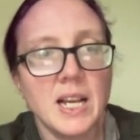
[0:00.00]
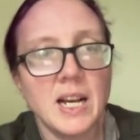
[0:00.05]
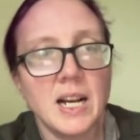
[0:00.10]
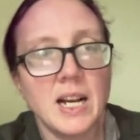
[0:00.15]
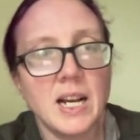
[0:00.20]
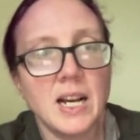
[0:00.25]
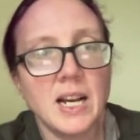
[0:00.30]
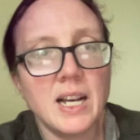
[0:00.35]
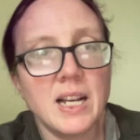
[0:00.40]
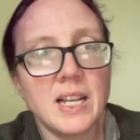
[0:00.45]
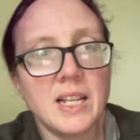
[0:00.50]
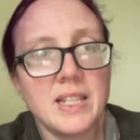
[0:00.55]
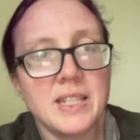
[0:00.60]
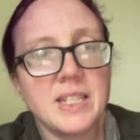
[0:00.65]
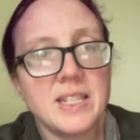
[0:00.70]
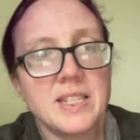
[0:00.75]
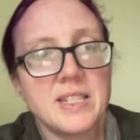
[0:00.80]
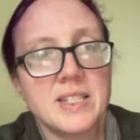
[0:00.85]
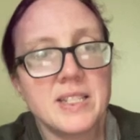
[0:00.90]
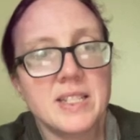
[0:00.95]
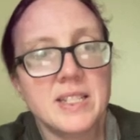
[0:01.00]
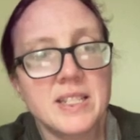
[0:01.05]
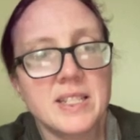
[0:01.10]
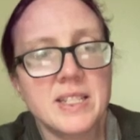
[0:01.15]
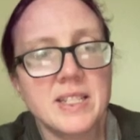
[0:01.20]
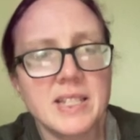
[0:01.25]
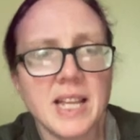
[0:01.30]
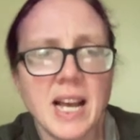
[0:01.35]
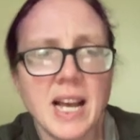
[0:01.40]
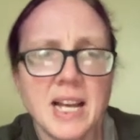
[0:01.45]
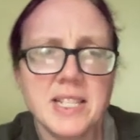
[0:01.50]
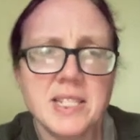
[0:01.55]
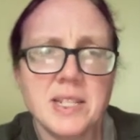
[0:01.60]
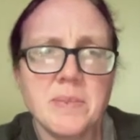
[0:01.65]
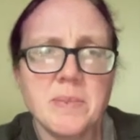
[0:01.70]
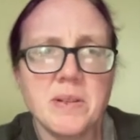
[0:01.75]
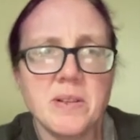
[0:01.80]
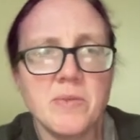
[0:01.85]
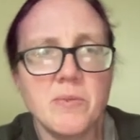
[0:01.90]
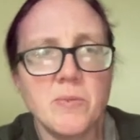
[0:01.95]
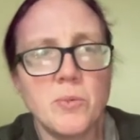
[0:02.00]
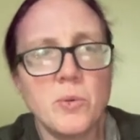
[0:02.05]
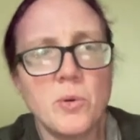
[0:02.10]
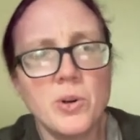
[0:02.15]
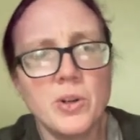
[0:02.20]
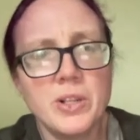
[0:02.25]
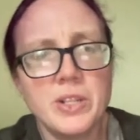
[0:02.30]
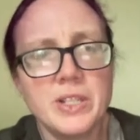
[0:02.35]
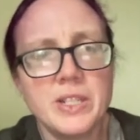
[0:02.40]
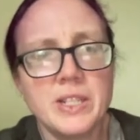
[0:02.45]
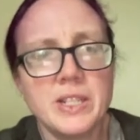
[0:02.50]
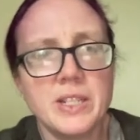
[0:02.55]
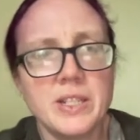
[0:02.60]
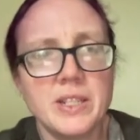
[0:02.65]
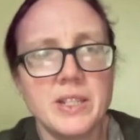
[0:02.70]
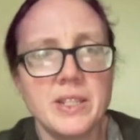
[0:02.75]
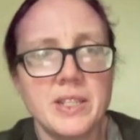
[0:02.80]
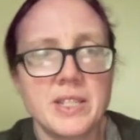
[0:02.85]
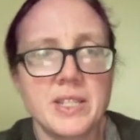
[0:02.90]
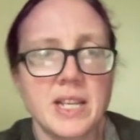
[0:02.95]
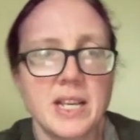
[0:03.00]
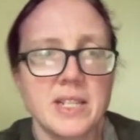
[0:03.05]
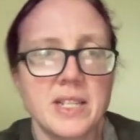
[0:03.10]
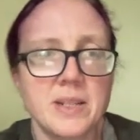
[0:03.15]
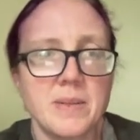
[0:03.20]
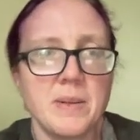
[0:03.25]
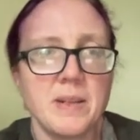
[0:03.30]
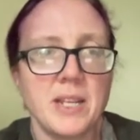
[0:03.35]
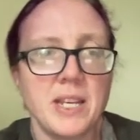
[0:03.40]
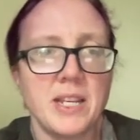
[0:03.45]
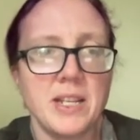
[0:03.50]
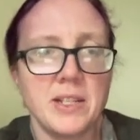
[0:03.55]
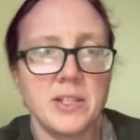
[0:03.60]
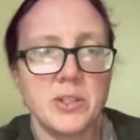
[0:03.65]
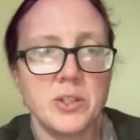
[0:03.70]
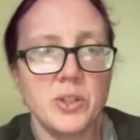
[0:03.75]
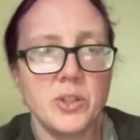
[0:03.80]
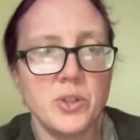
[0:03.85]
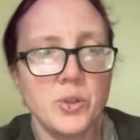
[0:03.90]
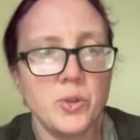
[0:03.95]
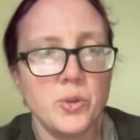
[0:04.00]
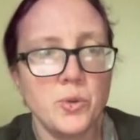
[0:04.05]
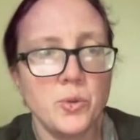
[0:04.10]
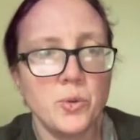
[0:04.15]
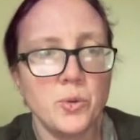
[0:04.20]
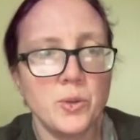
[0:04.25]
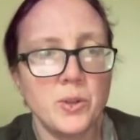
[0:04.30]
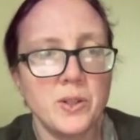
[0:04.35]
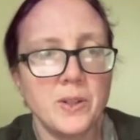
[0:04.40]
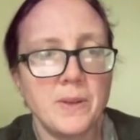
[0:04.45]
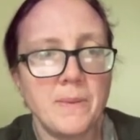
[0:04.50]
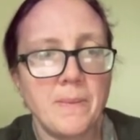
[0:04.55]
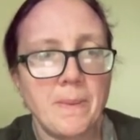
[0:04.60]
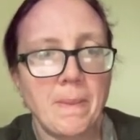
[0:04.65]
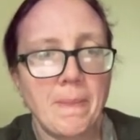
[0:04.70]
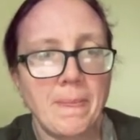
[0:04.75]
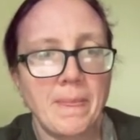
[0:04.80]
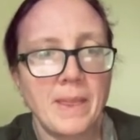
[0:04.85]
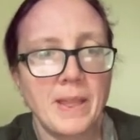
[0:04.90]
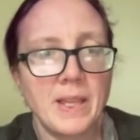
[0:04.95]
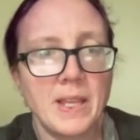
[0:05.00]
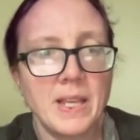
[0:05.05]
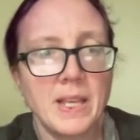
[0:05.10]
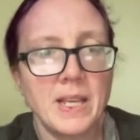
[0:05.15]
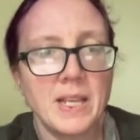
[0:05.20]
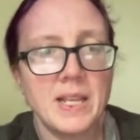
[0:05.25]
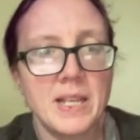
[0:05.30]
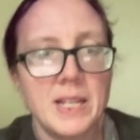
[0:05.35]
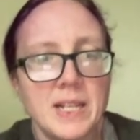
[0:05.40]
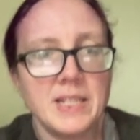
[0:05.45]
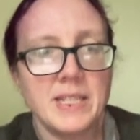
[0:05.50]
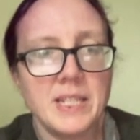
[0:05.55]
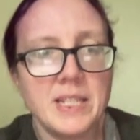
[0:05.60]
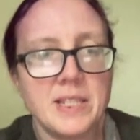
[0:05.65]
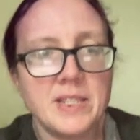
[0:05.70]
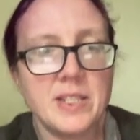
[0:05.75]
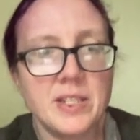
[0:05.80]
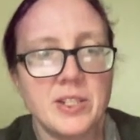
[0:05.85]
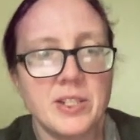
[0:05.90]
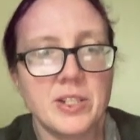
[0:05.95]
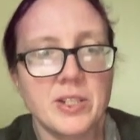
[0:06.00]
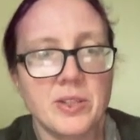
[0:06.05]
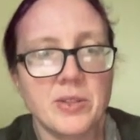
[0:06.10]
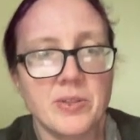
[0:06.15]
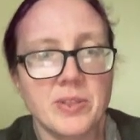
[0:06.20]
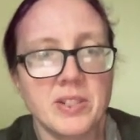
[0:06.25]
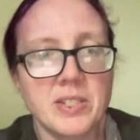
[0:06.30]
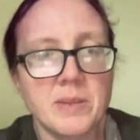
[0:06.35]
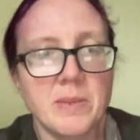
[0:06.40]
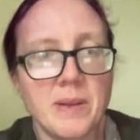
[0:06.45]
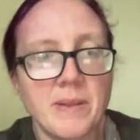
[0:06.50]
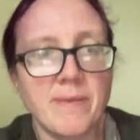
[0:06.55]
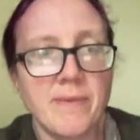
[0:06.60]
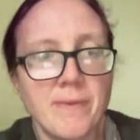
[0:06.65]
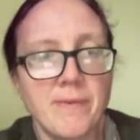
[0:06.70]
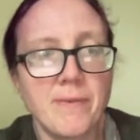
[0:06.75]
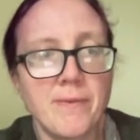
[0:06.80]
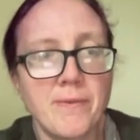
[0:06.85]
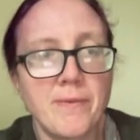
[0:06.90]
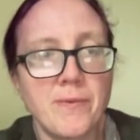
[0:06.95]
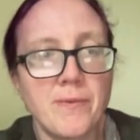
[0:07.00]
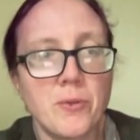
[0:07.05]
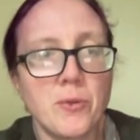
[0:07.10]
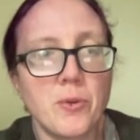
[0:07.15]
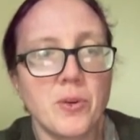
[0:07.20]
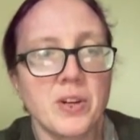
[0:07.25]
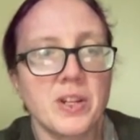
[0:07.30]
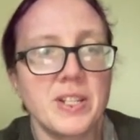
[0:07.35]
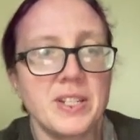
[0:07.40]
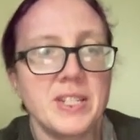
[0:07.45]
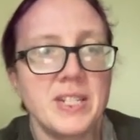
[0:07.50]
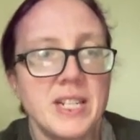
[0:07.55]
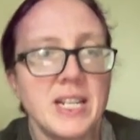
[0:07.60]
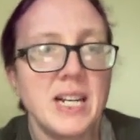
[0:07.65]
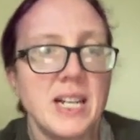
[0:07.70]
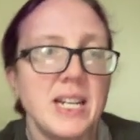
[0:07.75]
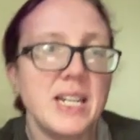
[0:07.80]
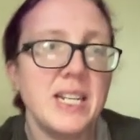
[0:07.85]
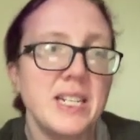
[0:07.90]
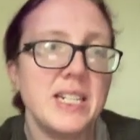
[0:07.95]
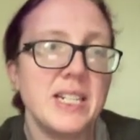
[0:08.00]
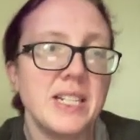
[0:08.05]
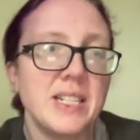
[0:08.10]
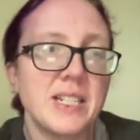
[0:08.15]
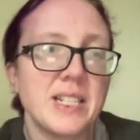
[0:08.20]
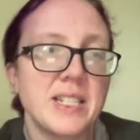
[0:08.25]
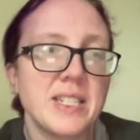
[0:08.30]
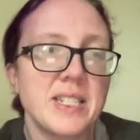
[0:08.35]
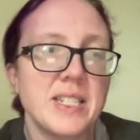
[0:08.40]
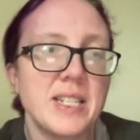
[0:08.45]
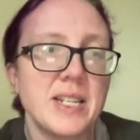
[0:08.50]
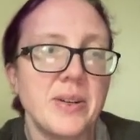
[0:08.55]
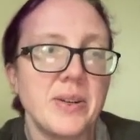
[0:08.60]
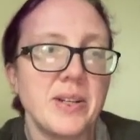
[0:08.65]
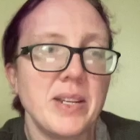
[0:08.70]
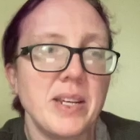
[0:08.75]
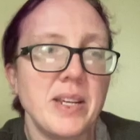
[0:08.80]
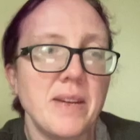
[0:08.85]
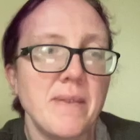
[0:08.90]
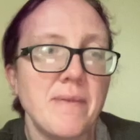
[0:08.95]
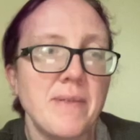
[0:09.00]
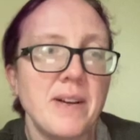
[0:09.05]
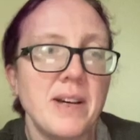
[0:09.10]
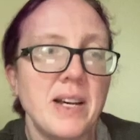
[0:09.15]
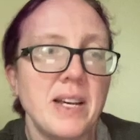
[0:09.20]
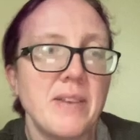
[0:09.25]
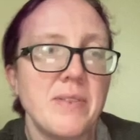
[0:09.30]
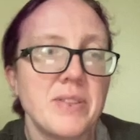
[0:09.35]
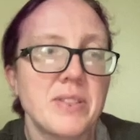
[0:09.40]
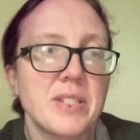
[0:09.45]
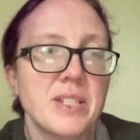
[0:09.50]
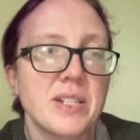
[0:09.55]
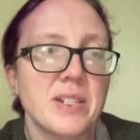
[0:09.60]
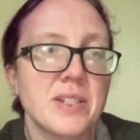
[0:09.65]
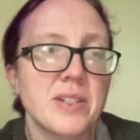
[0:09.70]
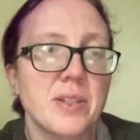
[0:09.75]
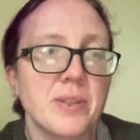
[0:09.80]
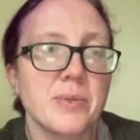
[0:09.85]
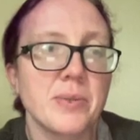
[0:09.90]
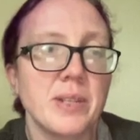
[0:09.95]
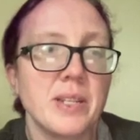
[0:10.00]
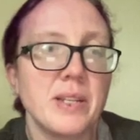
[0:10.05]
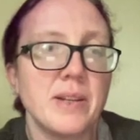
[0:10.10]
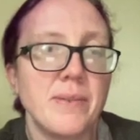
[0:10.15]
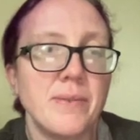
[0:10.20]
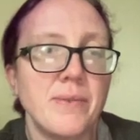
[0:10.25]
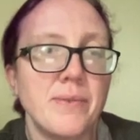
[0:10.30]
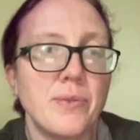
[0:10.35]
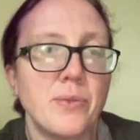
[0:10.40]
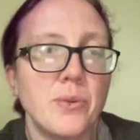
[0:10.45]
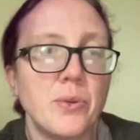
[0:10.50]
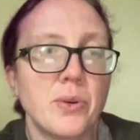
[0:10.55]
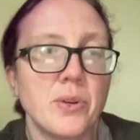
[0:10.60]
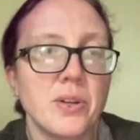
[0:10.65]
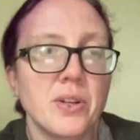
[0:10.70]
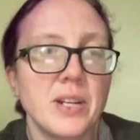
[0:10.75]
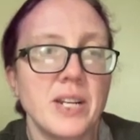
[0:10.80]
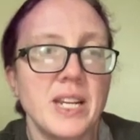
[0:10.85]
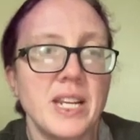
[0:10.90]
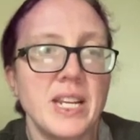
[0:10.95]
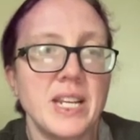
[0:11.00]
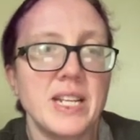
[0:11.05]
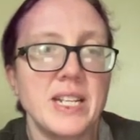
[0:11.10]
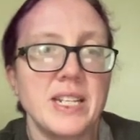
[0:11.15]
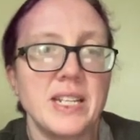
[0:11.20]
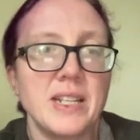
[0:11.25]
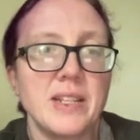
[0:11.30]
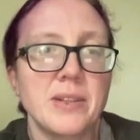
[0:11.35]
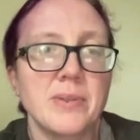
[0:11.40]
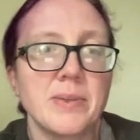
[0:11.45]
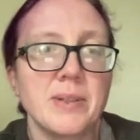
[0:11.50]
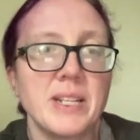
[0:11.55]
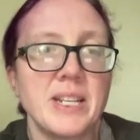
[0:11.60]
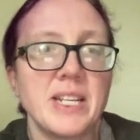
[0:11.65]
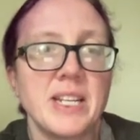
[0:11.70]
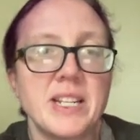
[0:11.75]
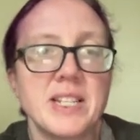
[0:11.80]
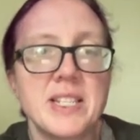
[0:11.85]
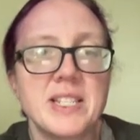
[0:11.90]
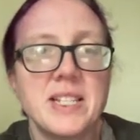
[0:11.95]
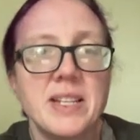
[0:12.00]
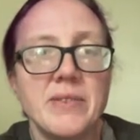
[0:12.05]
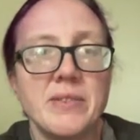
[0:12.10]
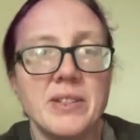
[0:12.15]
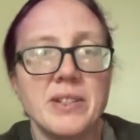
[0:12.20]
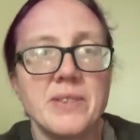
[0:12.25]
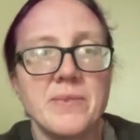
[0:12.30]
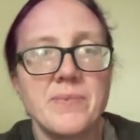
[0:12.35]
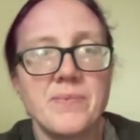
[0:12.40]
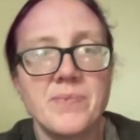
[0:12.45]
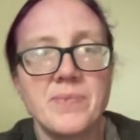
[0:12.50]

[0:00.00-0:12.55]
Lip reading: That has to be a 1, this has to be a 2, these digits are going to be 4 and 9, and that's now a 5, a 6, a 3, a 4, and a 3, and a 7.